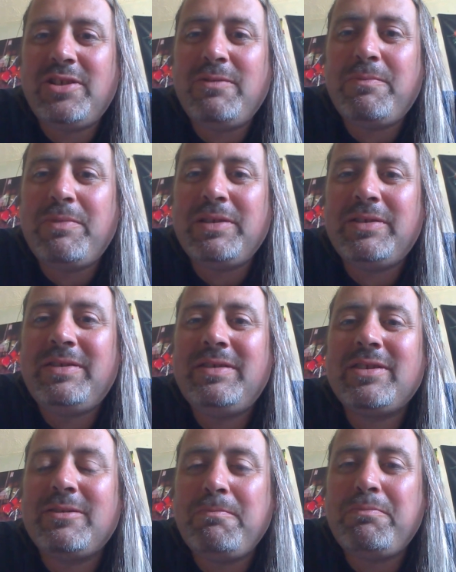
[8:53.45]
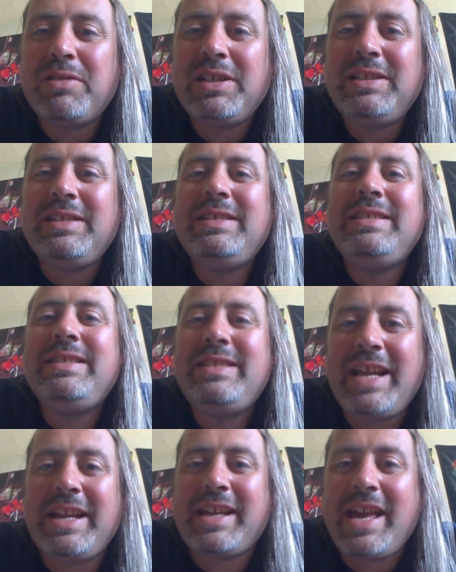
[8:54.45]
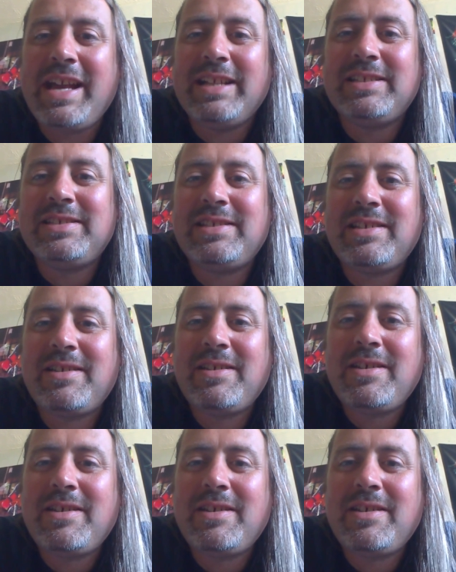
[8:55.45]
You've been complete dickheads.